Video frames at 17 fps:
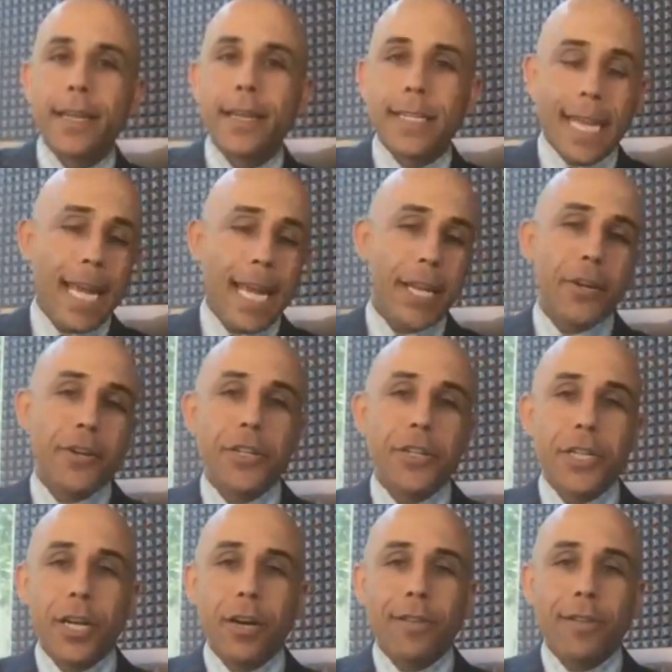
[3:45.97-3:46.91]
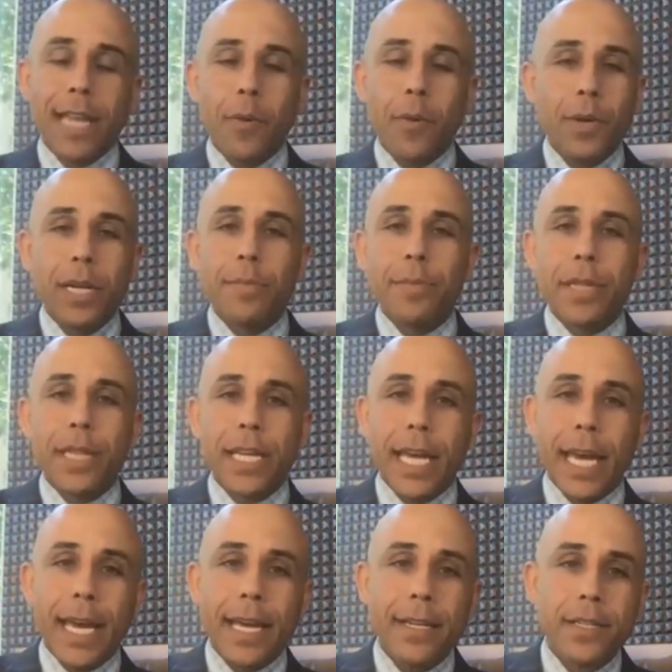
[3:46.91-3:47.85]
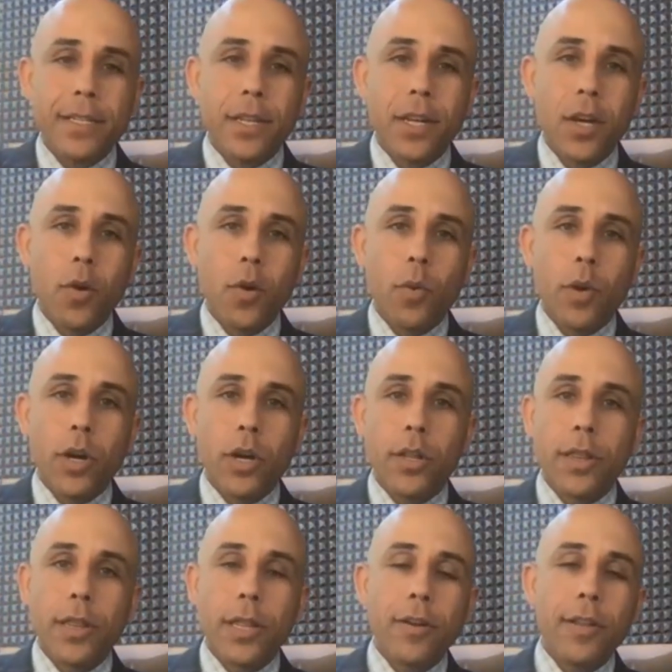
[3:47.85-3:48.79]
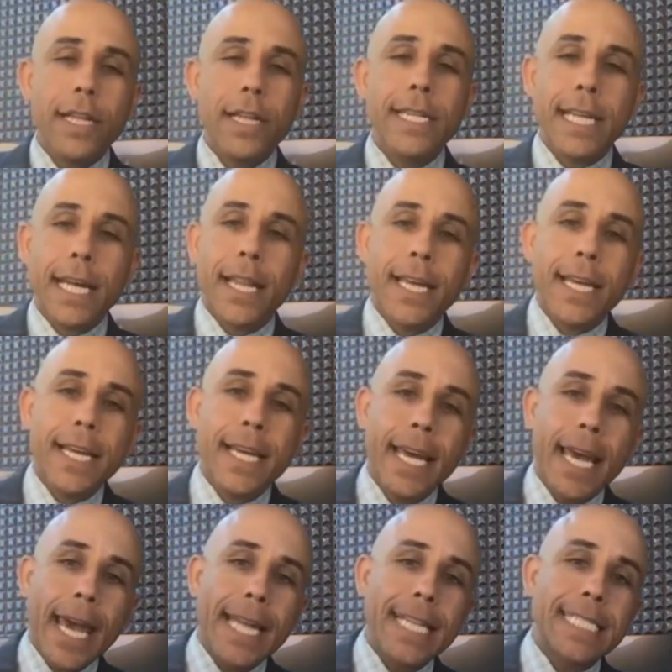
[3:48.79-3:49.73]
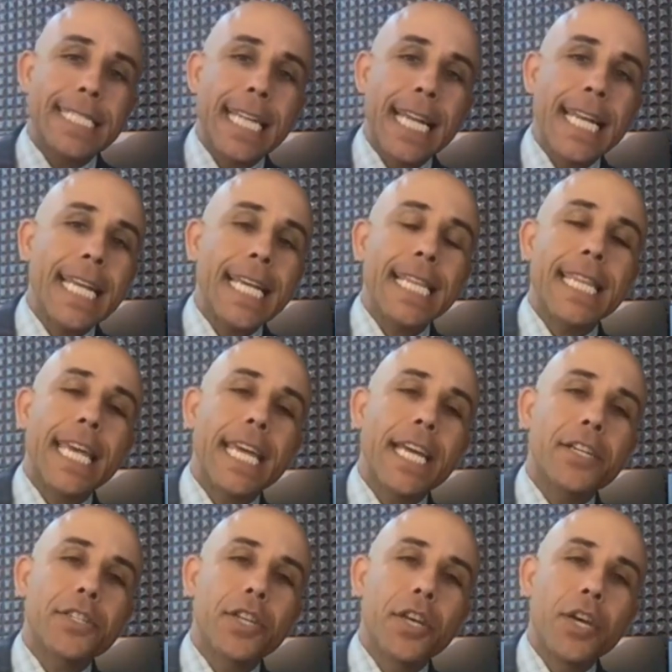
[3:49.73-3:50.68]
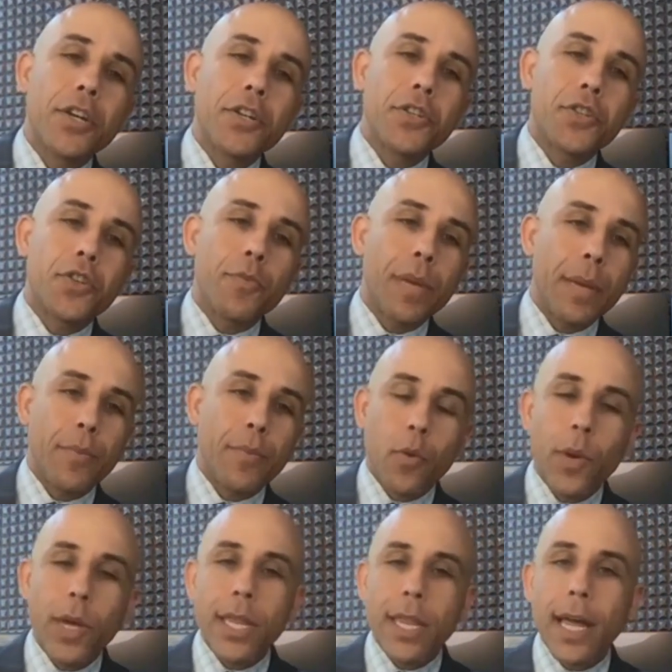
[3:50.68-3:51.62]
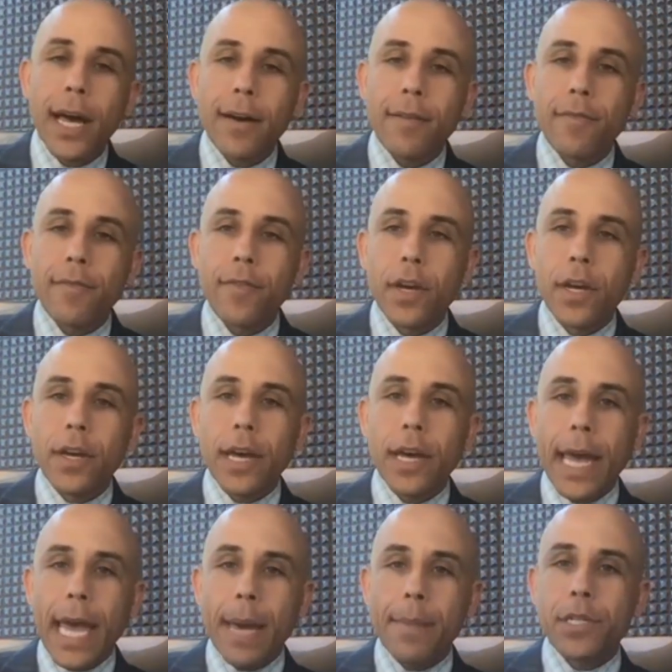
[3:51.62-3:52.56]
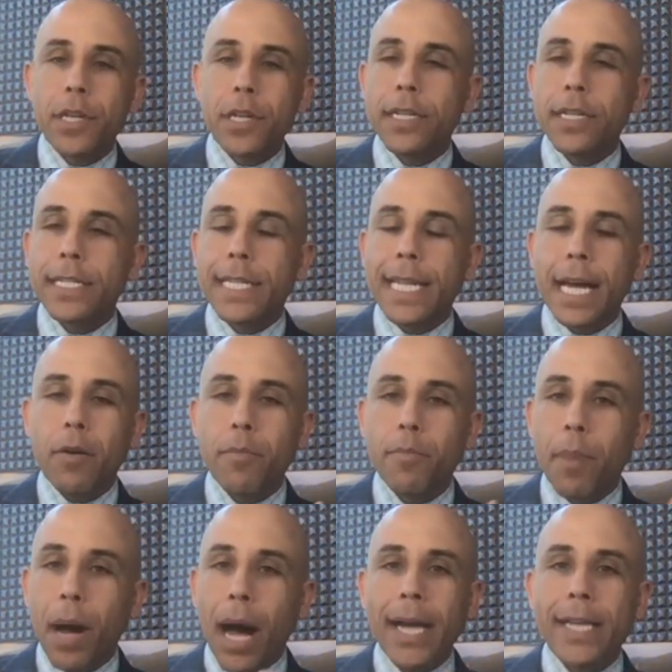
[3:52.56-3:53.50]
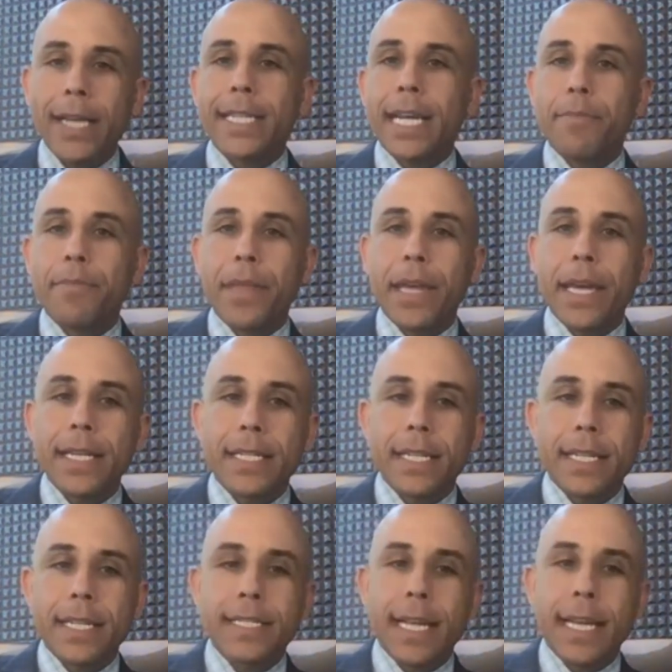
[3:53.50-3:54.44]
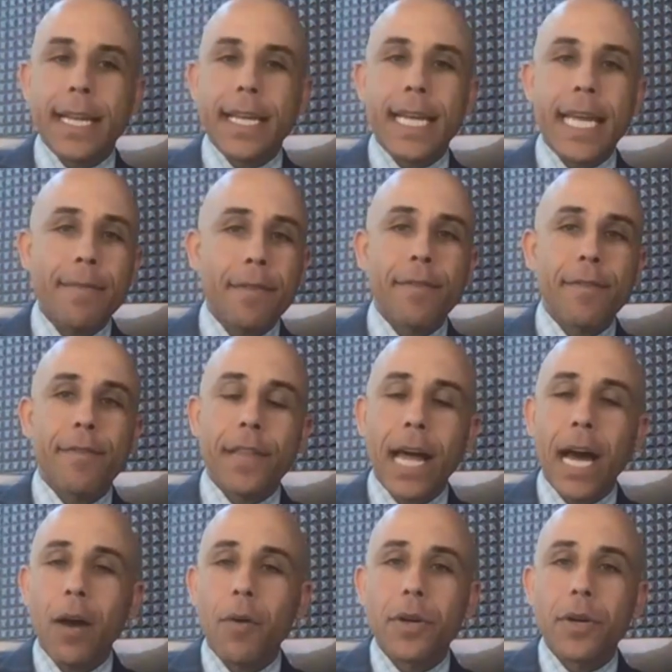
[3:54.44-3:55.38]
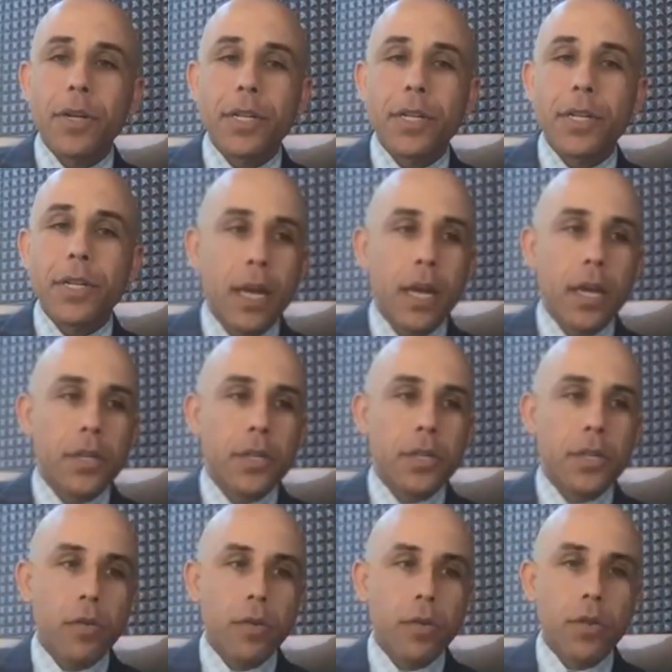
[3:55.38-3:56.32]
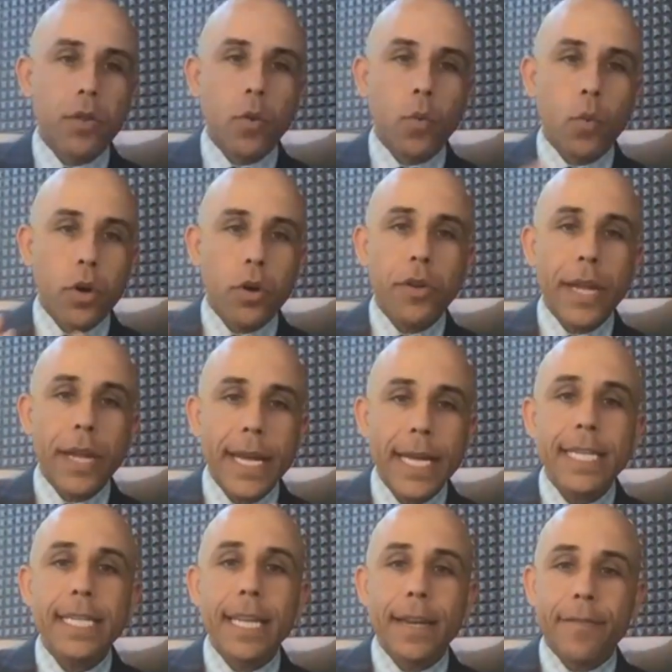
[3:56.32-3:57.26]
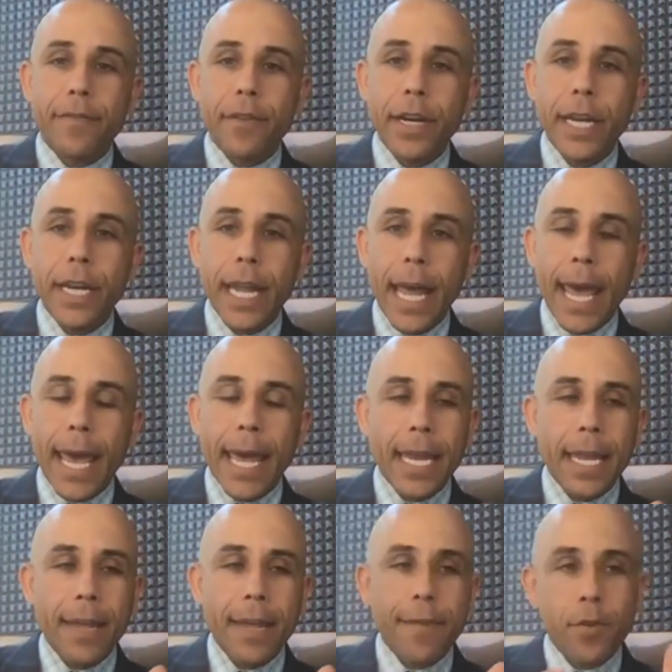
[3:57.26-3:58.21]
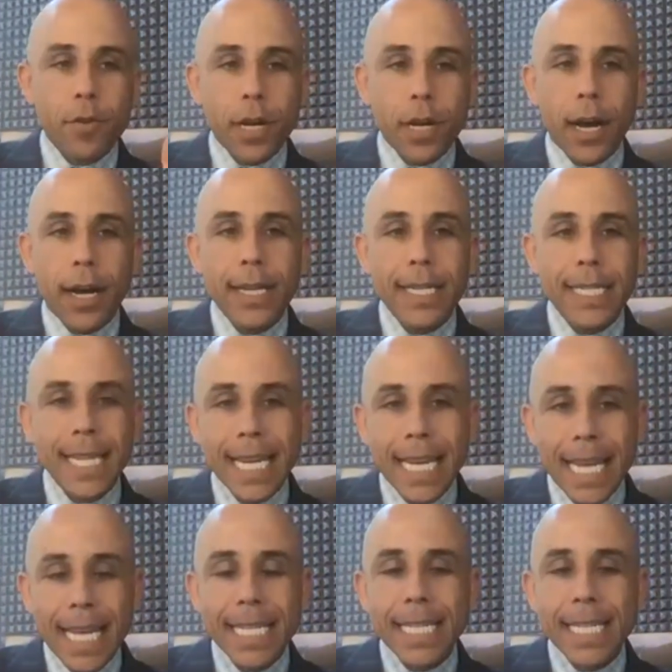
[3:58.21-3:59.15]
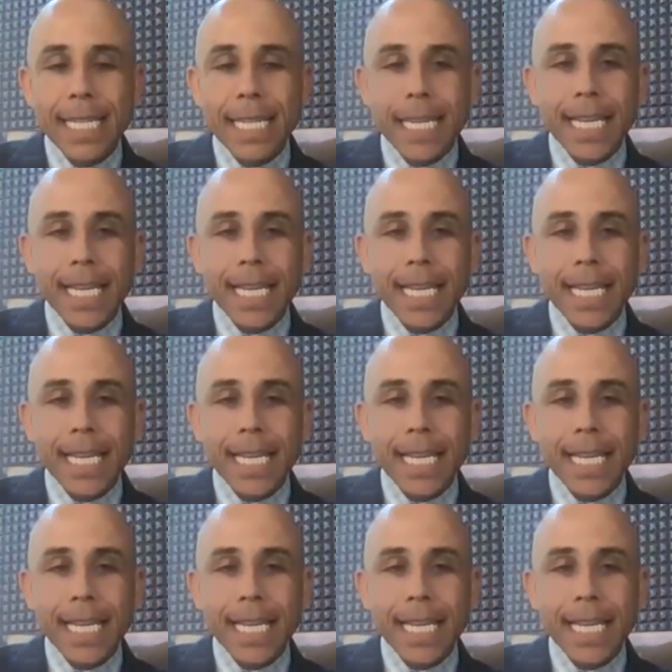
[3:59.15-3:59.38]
10 years ago, that wouldn't have been the case. We're literally selling and sending things to people we love. Amazon's now boxing up things and sending even flowers. So the world is different. And if your content isn't